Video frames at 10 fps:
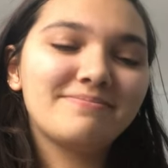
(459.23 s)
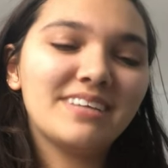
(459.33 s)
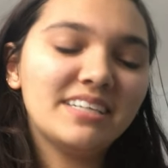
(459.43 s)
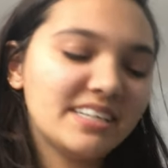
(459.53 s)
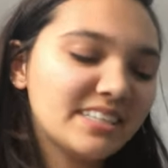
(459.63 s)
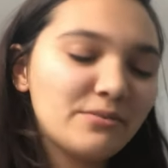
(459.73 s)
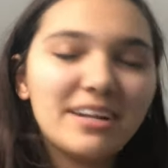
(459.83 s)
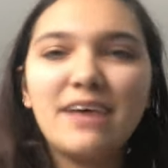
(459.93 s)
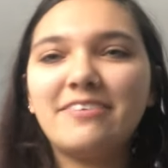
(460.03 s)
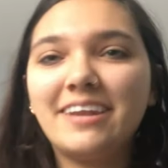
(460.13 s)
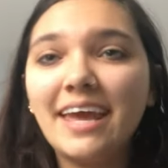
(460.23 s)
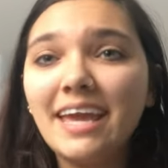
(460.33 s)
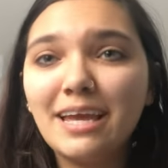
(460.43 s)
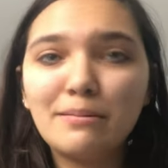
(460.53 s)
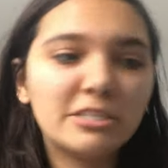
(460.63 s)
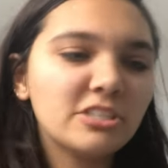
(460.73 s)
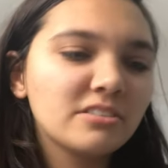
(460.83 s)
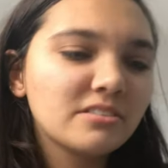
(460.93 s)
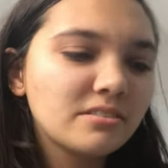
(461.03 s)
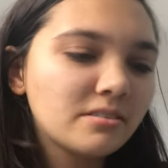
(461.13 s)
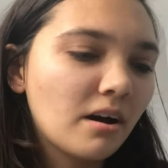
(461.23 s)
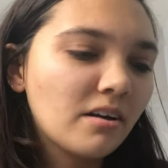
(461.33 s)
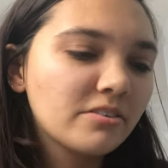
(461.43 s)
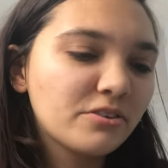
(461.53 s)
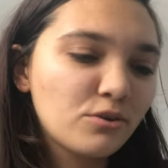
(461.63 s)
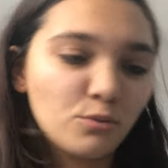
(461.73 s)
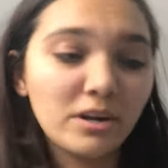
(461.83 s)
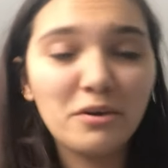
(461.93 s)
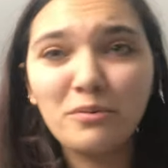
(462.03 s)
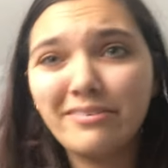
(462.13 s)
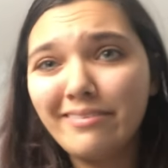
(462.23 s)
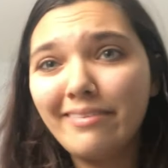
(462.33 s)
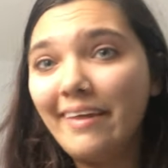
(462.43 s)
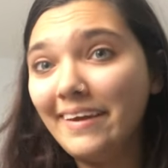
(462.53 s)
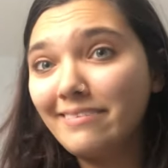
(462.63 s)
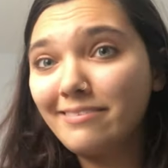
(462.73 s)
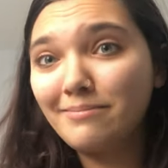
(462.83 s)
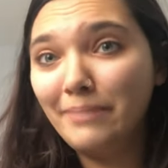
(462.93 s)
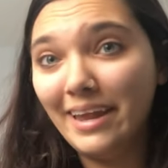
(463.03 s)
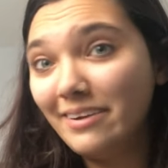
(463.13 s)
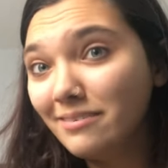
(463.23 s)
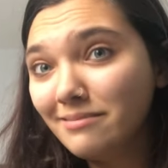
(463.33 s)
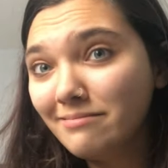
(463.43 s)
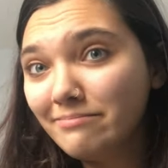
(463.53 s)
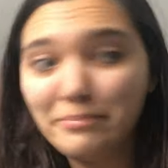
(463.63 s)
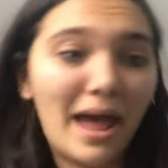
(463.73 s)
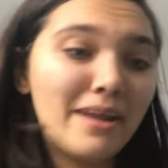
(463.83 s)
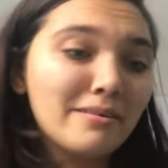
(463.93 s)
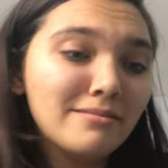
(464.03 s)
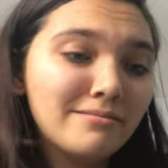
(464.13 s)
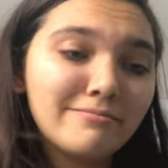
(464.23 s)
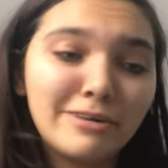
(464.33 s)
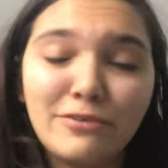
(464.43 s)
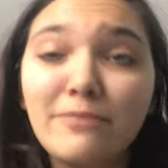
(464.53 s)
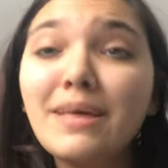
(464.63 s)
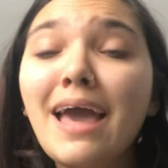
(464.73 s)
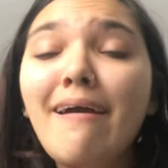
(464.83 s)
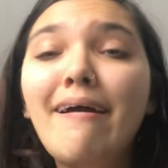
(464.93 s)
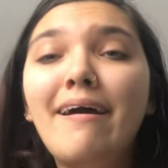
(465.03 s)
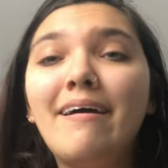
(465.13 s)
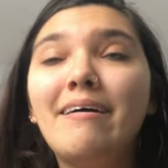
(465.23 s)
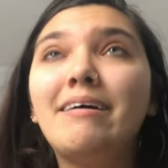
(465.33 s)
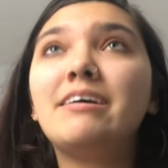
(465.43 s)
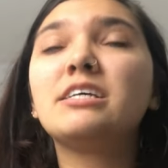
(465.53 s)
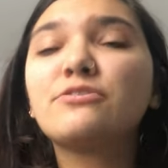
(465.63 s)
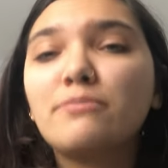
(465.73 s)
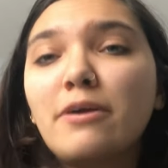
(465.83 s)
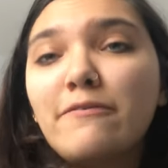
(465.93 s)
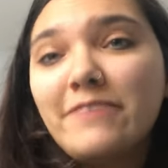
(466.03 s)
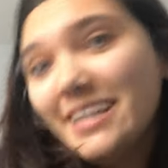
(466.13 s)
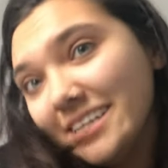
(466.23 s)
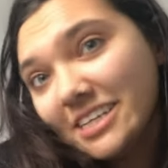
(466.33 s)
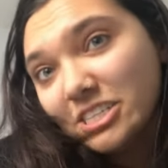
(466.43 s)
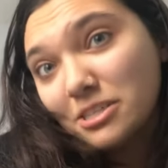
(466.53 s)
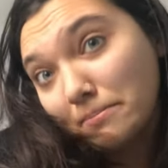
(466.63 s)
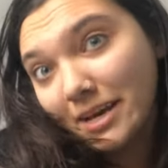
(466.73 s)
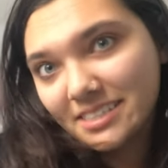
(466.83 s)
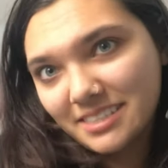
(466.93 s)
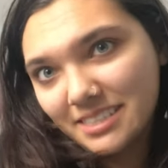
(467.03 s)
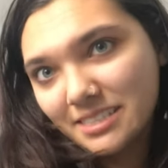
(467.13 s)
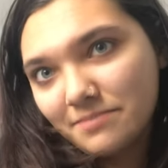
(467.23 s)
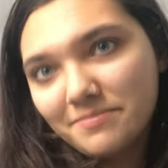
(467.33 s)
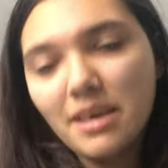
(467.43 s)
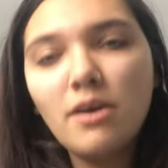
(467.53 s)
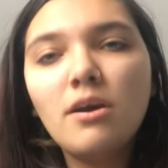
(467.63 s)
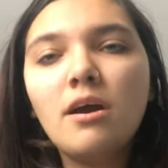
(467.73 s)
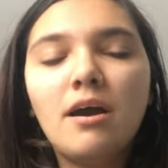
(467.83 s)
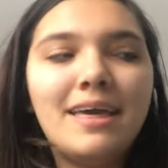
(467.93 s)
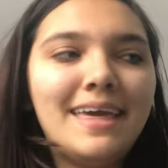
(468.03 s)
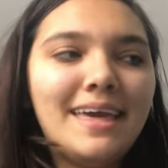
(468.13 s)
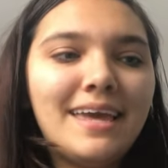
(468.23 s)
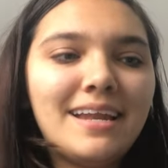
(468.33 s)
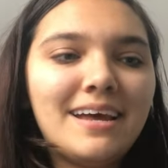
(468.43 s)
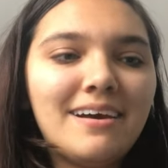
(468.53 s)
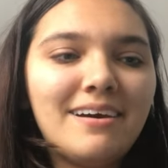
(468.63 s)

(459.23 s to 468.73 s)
doesn't really have a name, it just is called Sweater with Lace panel, whatever. It's from a vintage magazine, and